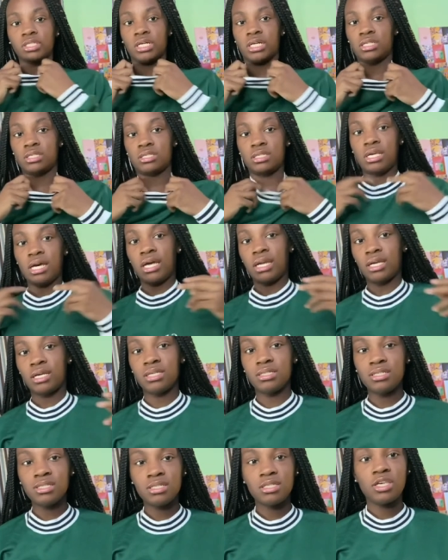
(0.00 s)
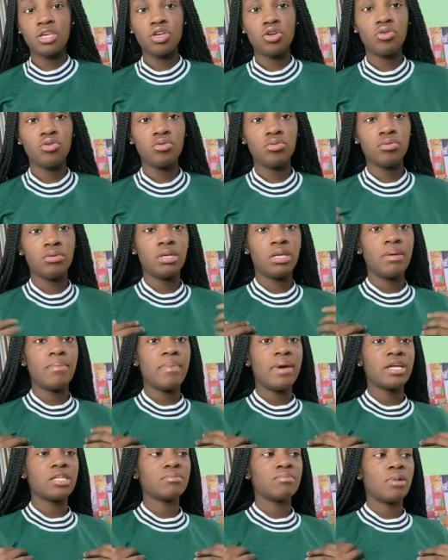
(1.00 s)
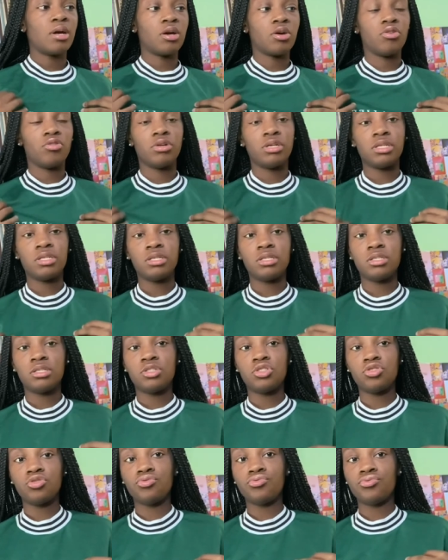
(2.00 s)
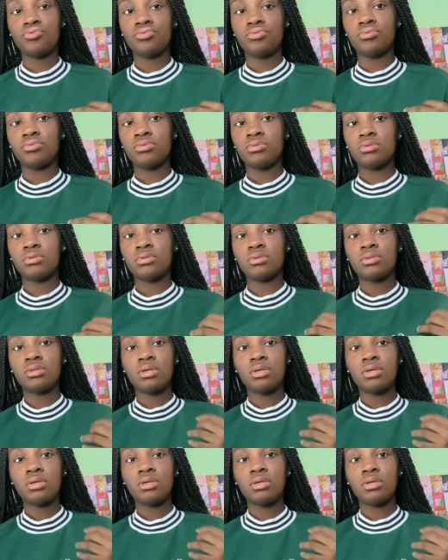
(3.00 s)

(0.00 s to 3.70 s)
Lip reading: I just got it because it's cute and it matched my green shoes.